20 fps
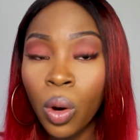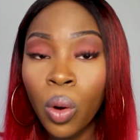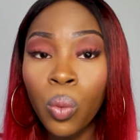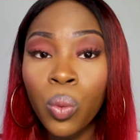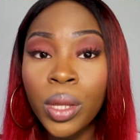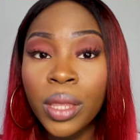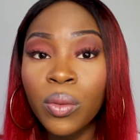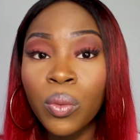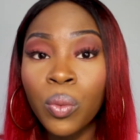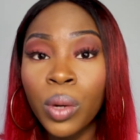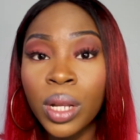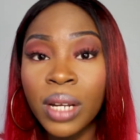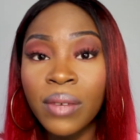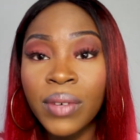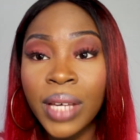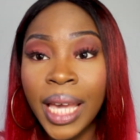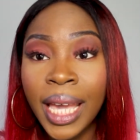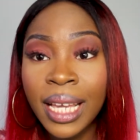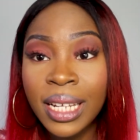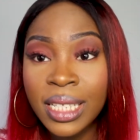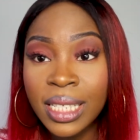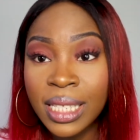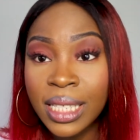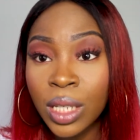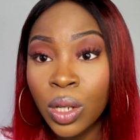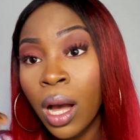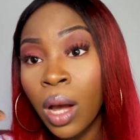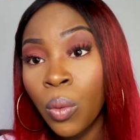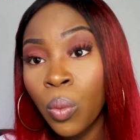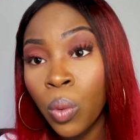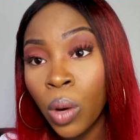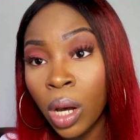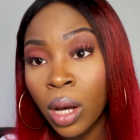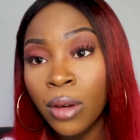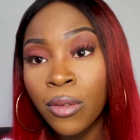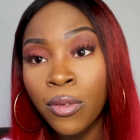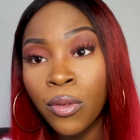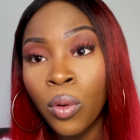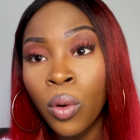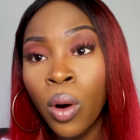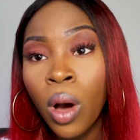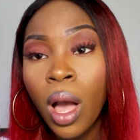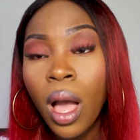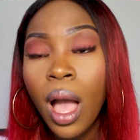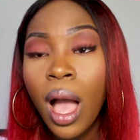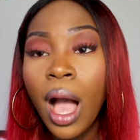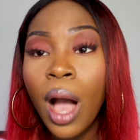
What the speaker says: or with whatever agency I work for,